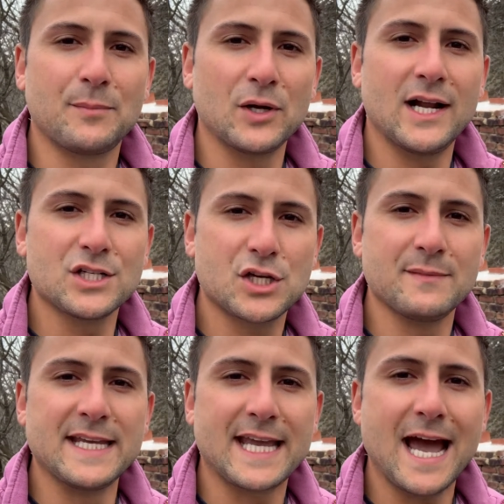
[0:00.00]
put on
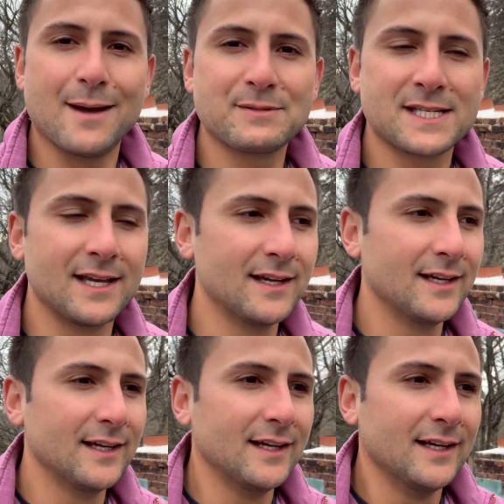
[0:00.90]
chimney caps.
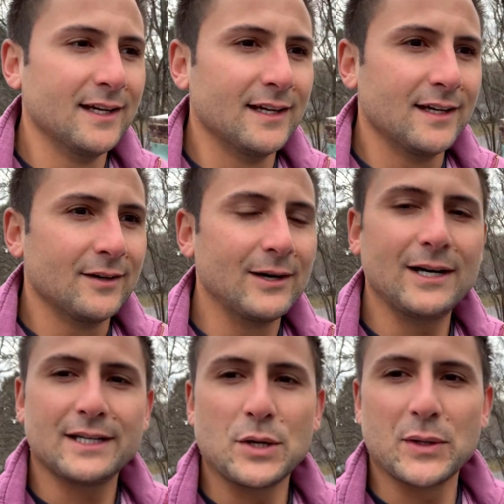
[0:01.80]
Well,
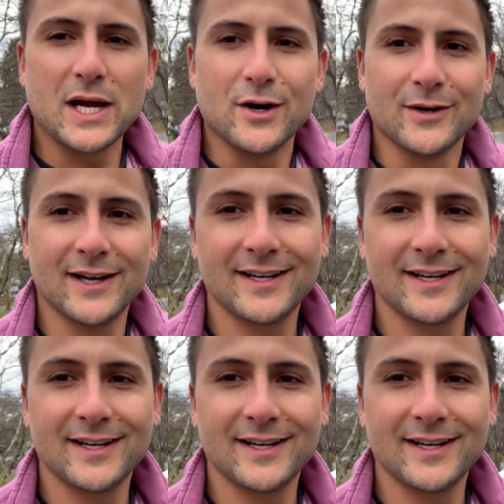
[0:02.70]
here we go.